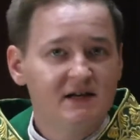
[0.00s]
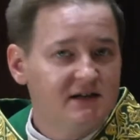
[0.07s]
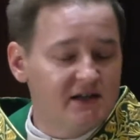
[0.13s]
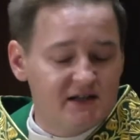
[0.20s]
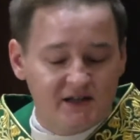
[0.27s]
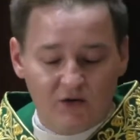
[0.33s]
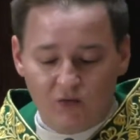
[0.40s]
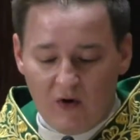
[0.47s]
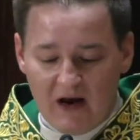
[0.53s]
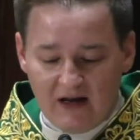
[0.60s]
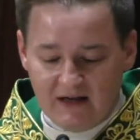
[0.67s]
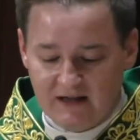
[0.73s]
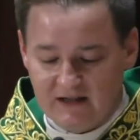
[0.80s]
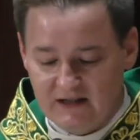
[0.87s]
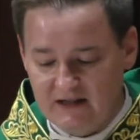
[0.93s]
the
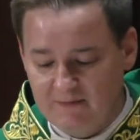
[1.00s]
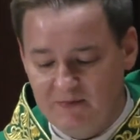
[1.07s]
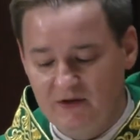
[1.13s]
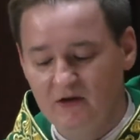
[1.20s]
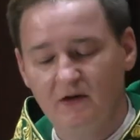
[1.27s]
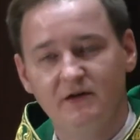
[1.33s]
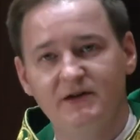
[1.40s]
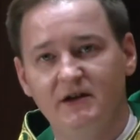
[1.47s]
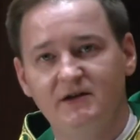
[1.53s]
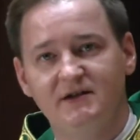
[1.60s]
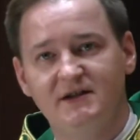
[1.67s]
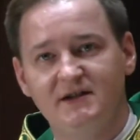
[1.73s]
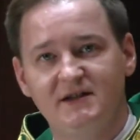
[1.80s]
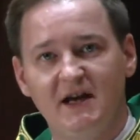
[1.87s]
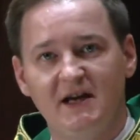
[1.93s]
serenity beyond
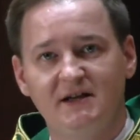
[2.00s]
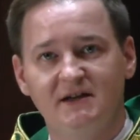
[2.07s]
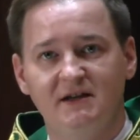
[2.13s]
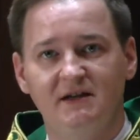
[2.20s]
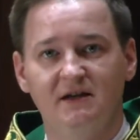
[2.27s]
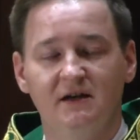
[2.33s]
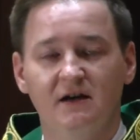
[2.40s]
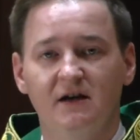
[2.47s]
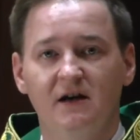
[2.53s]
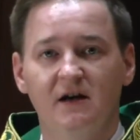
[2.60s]
understanding.